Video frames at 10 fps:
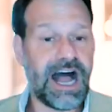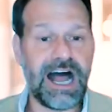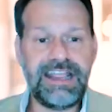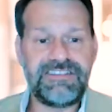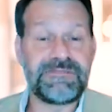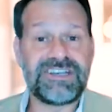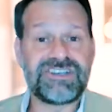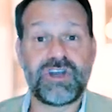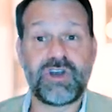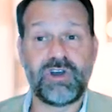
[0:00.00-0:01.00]
I've
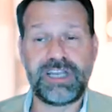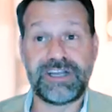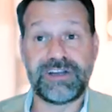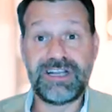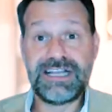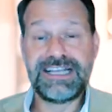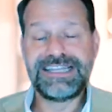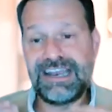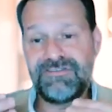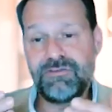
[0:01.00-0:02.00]
mentioned earlier
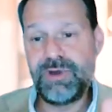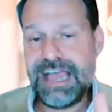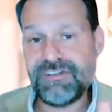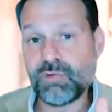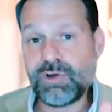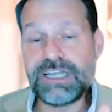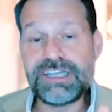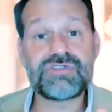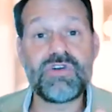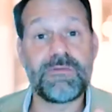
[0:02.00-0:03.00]
that if we have a really
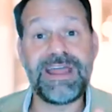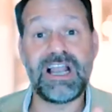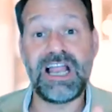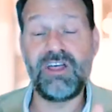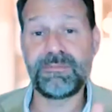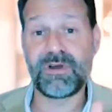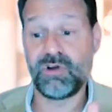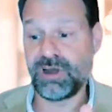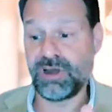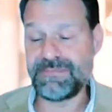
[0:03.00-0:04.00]
strong mental health
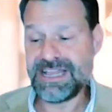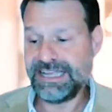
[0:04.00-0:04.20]
program,